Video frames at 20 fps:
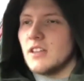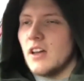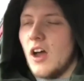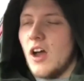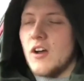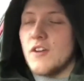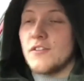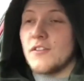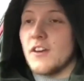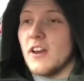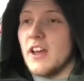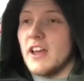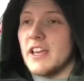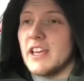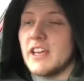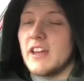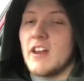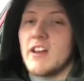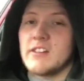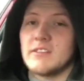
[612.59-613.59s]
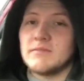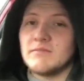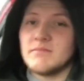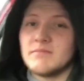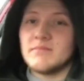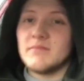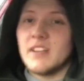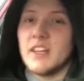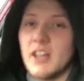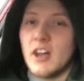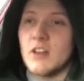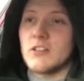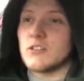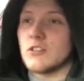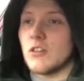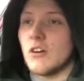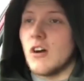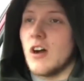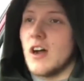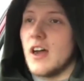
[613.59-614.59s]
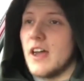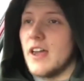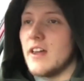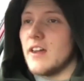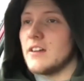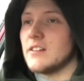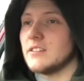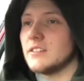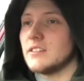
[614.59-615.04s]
hopefully it goes alright.